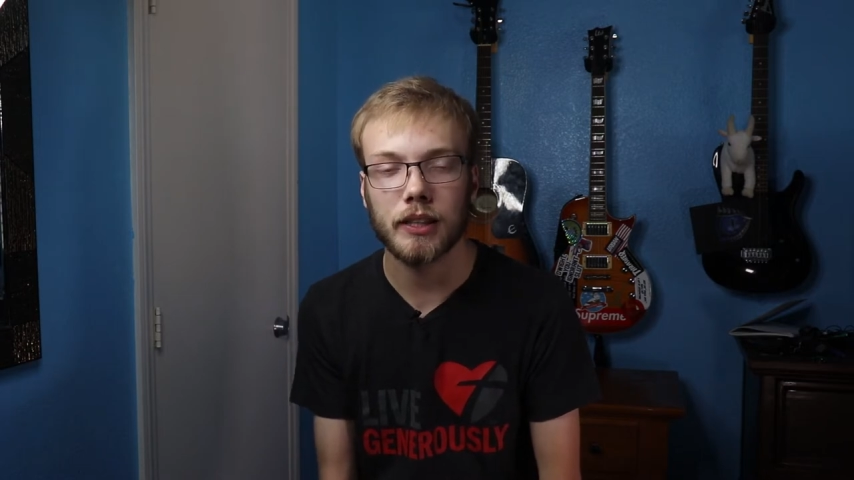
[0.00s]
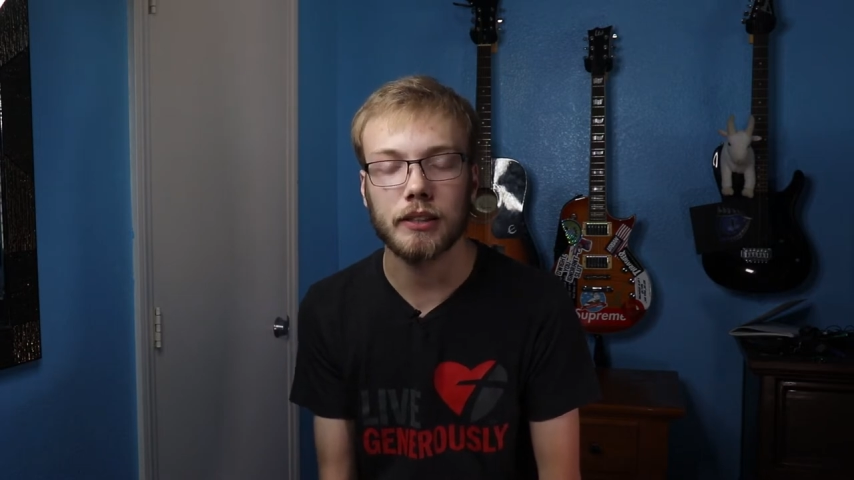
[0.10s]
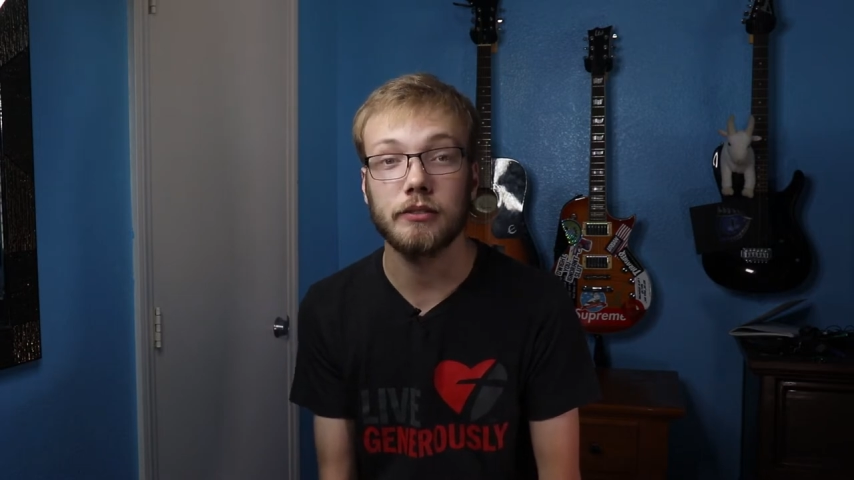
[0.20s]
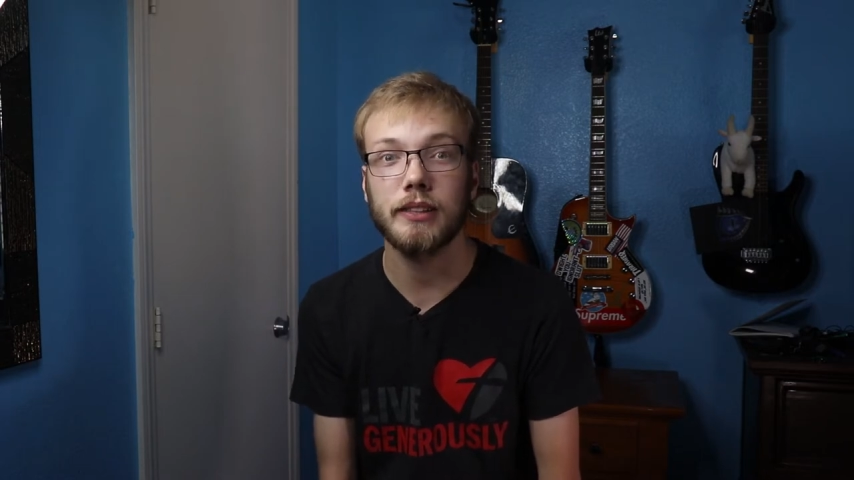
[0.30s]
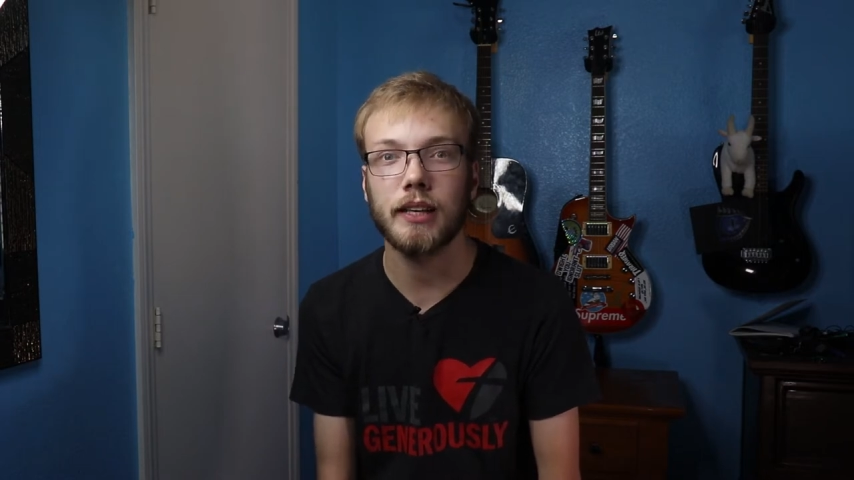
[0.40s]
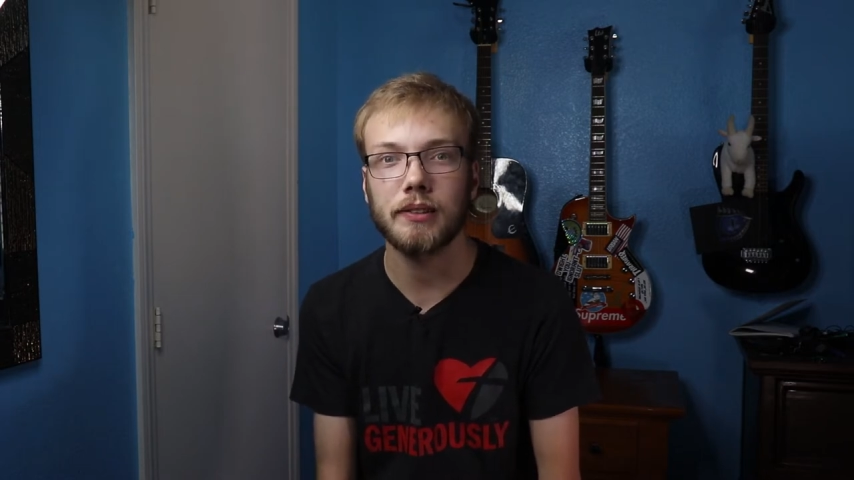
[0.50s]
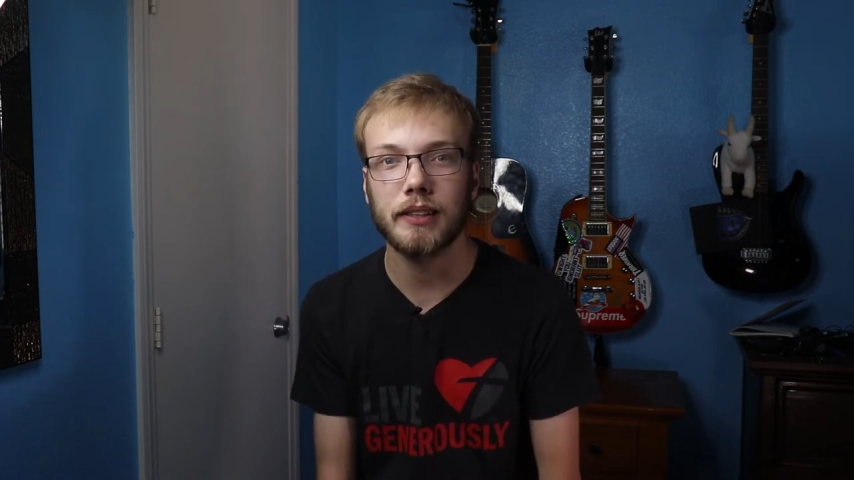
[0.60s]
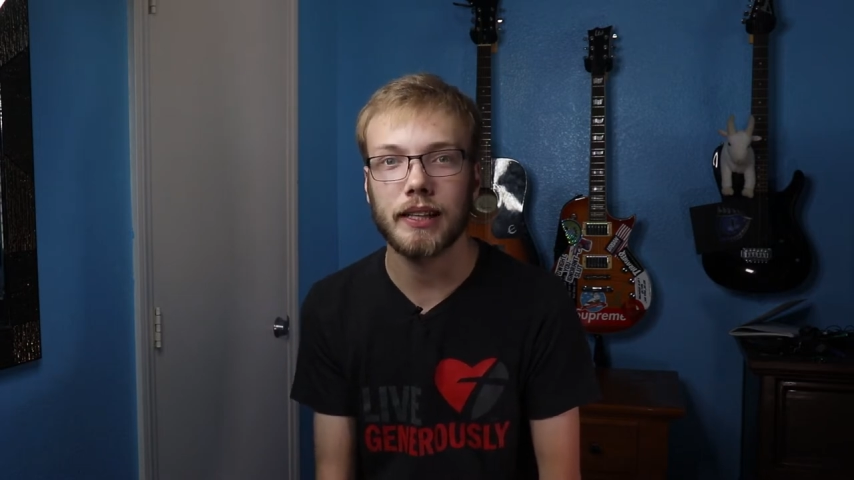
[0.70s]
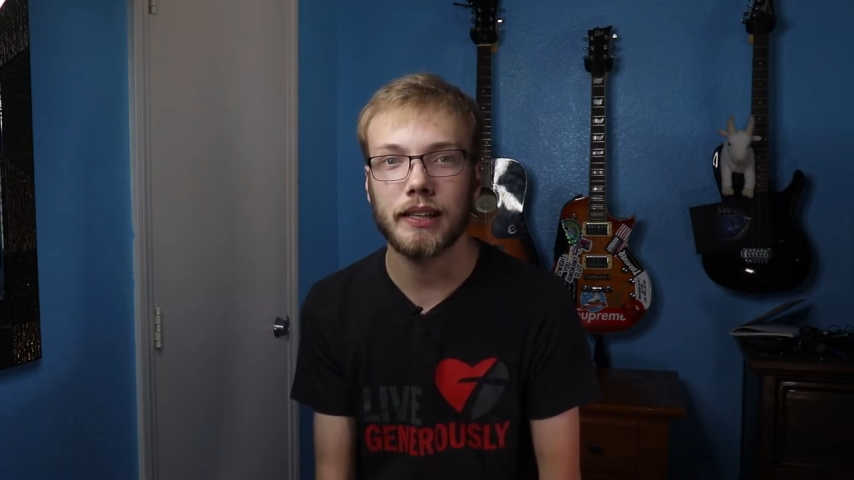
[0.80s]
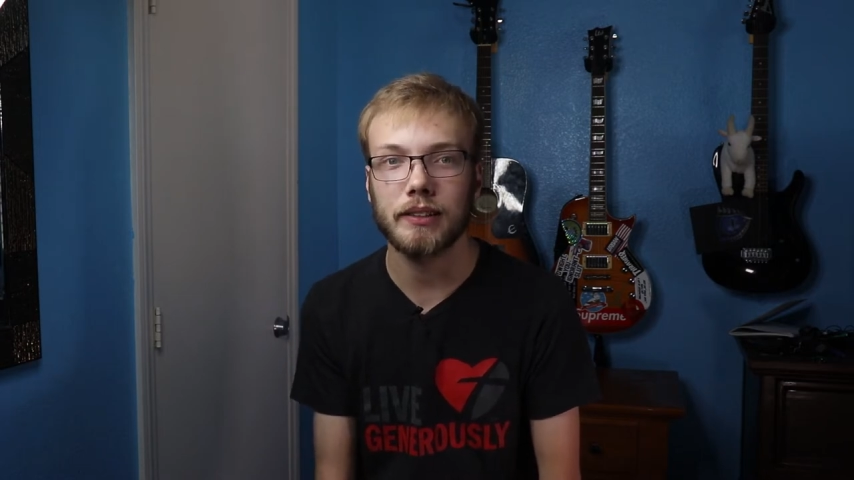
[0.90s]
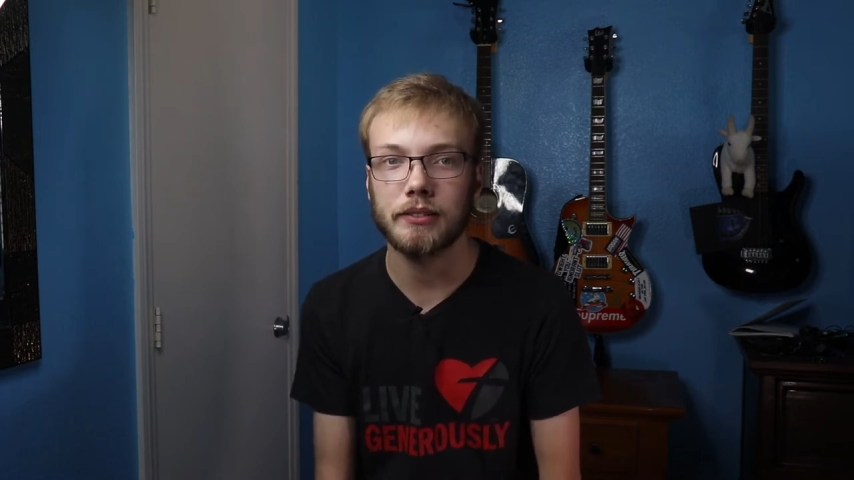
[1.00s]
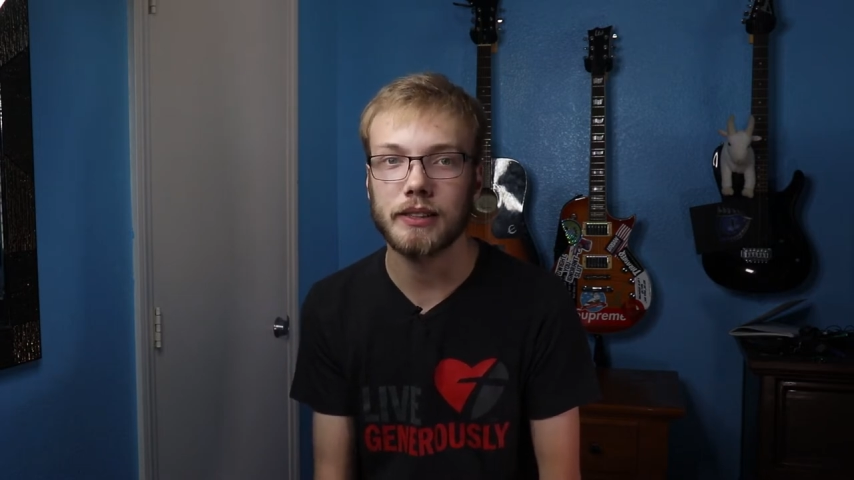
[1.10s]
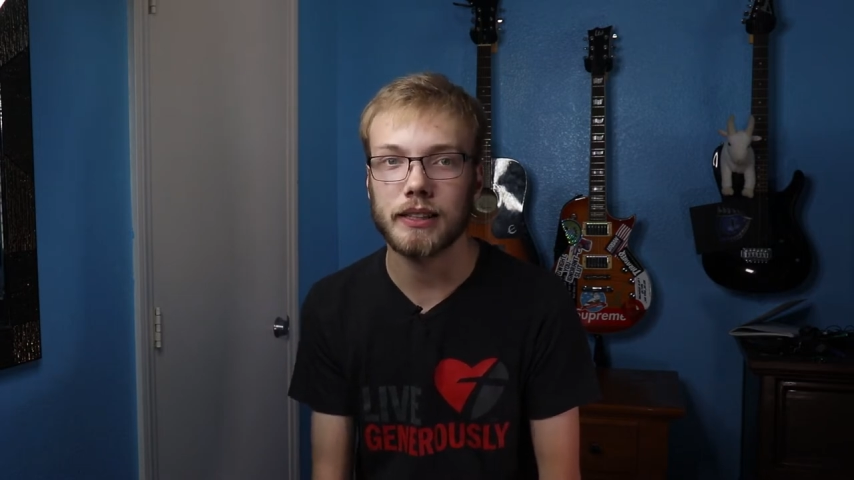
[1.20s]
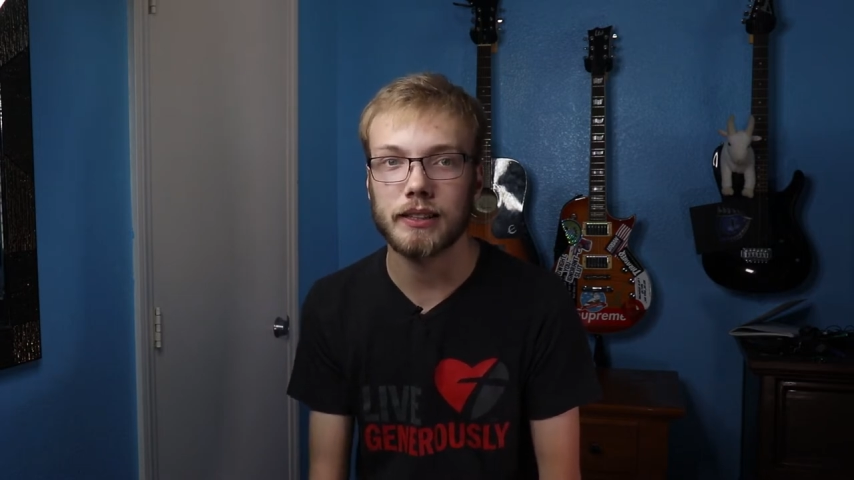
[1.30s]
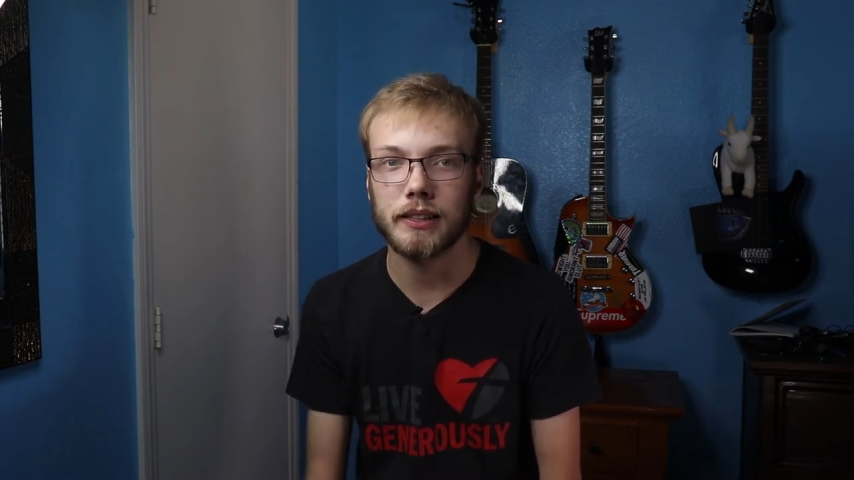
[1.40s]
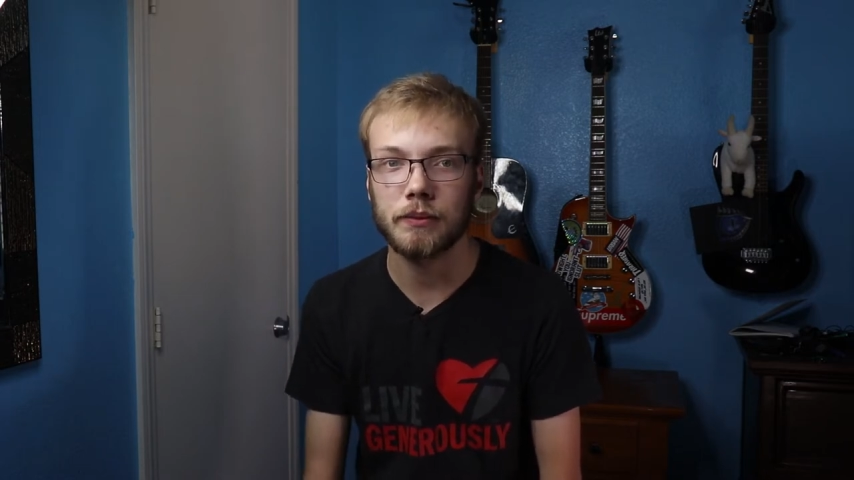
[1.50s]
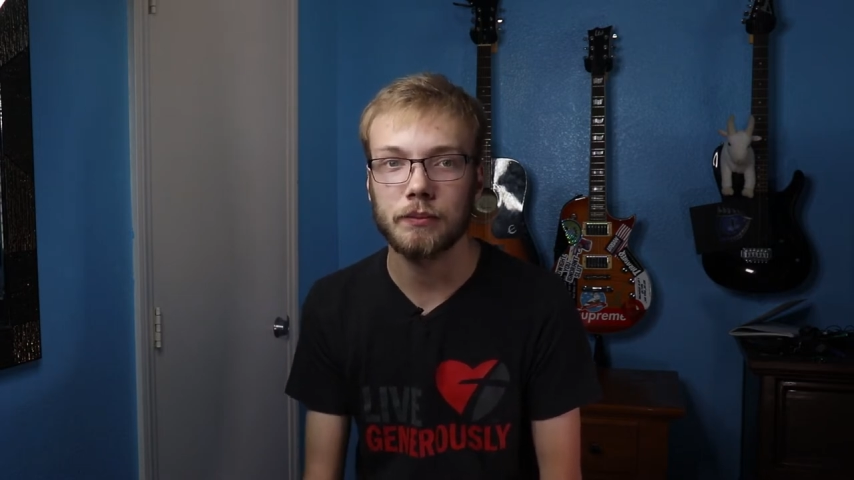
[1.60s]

and you definitely can't do 60.